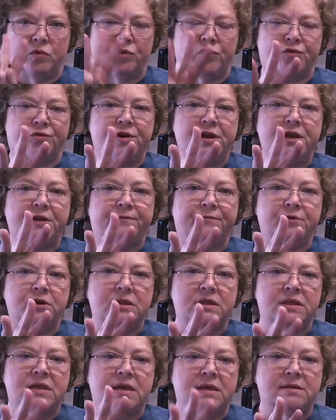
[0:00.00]
3
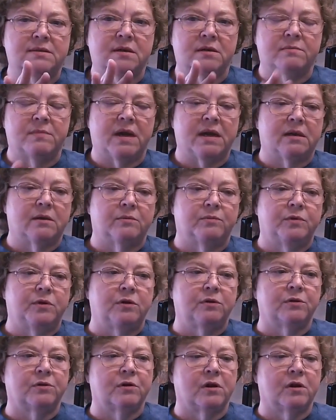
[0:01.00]
different things on my computer,